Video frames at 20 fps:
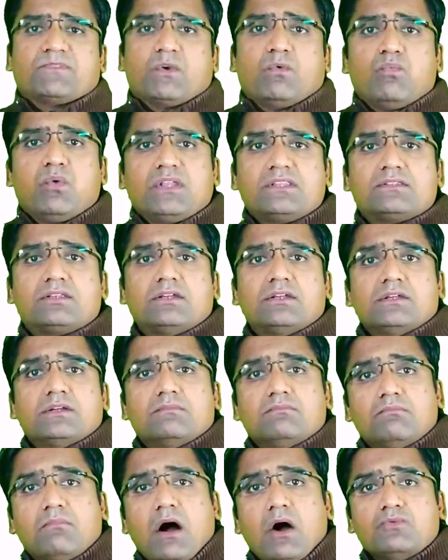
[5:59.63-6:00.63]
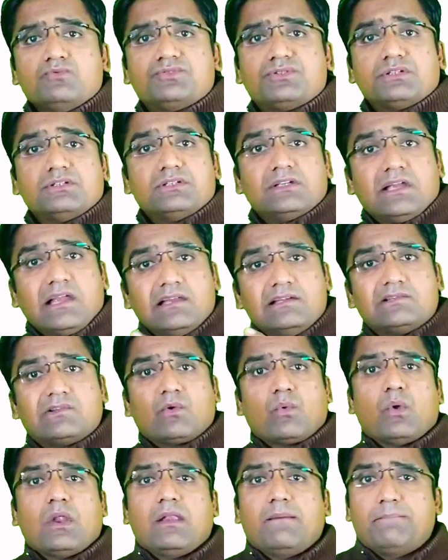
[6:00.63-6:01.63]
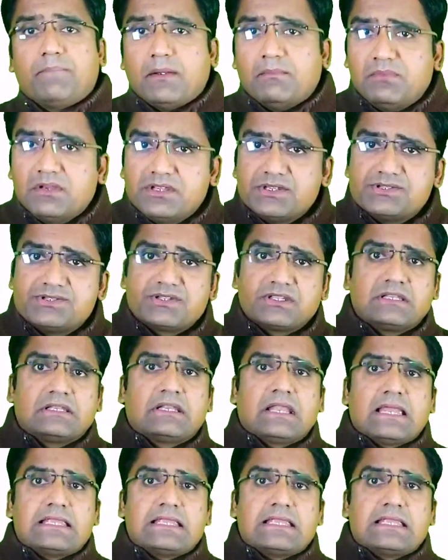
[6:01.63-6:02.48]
with Mountain Interval, published in